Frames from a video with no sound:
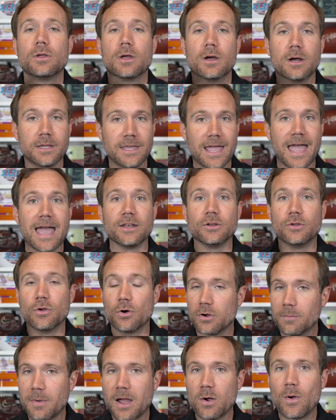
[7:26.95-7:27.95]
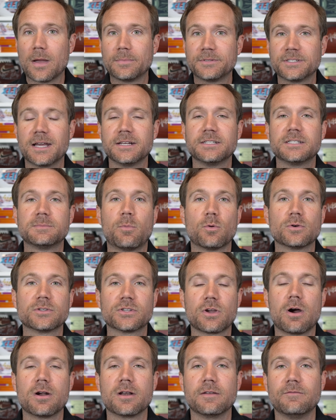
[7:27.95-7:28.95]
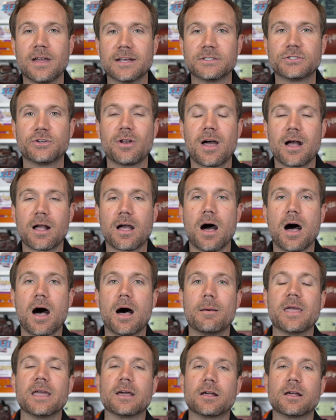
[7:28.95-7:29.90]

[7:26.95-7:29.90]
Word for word: again, go to my website, sportscardinvestor.com,